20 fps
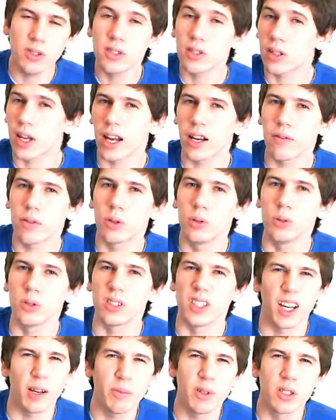is kind of a cool
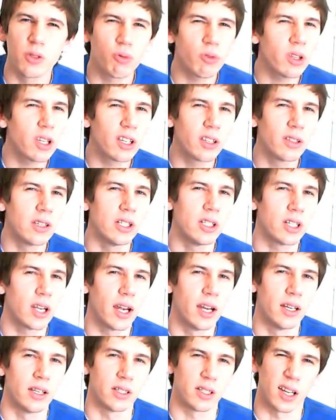sound, but it's really
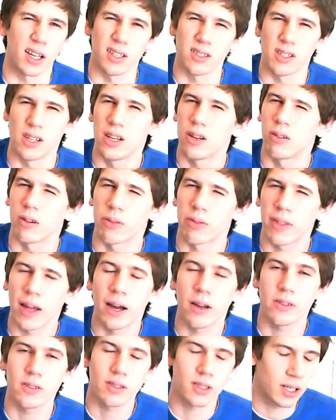cliched in jazz. You hear it
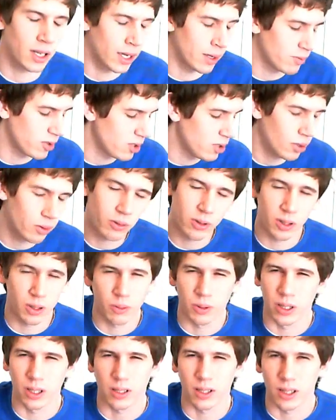1,000 times, you don't really
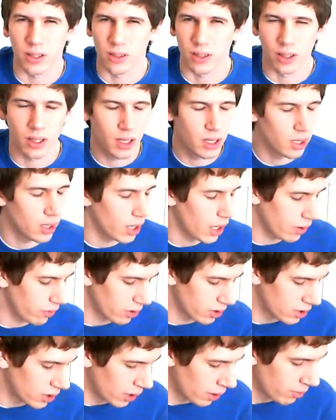want to touch it
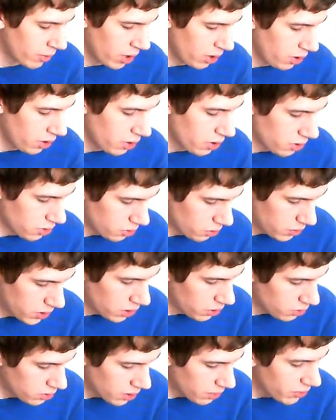every time. So we
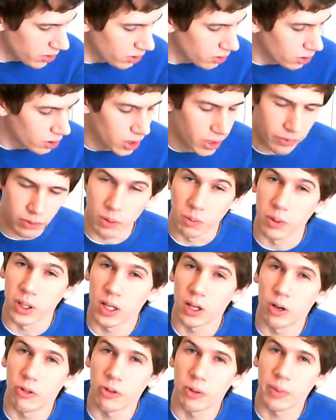do something a little different.
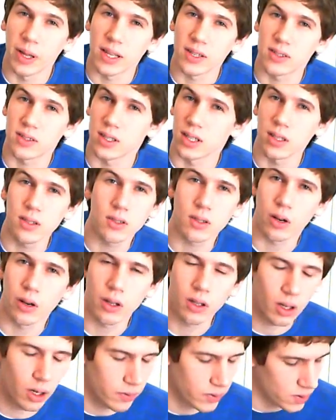We go from that C,
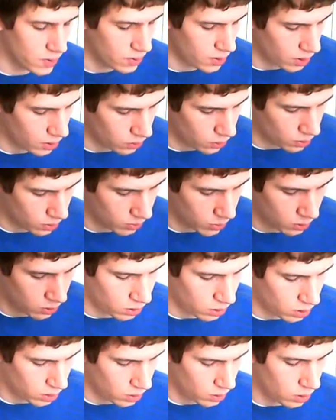starting off just like
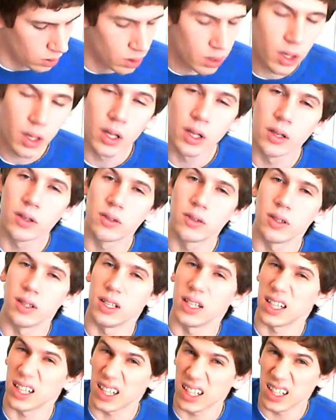normal, to
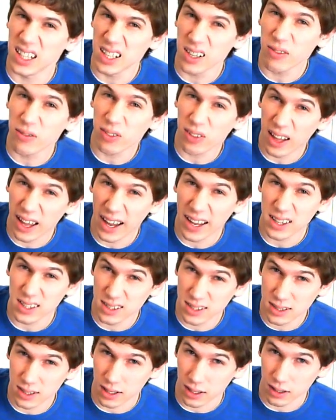an E flat
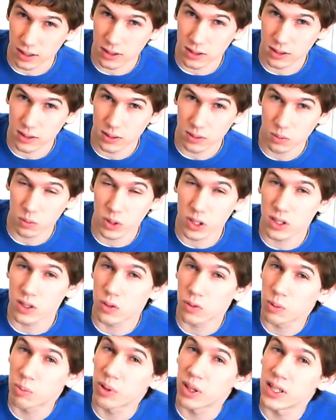6, which
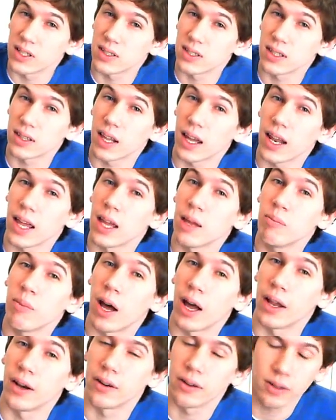is replacing that A
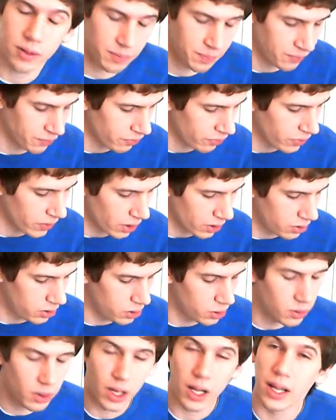minor,
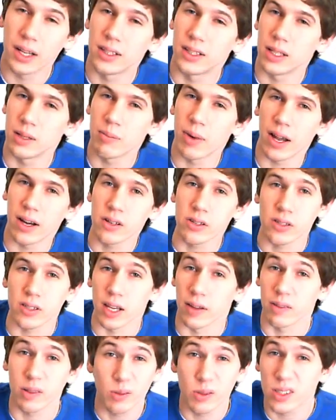to a D minor
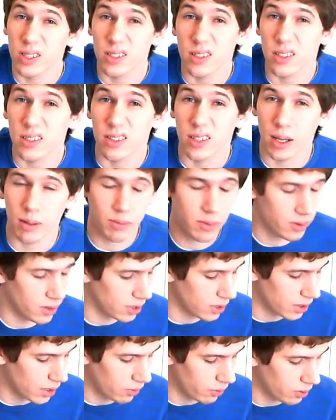7, which is the same
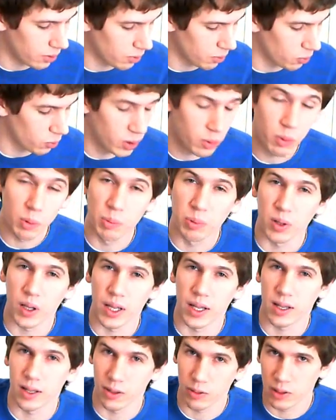thing that we would
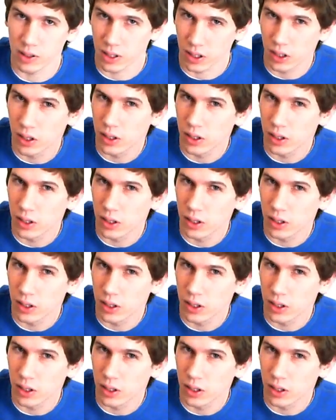play with the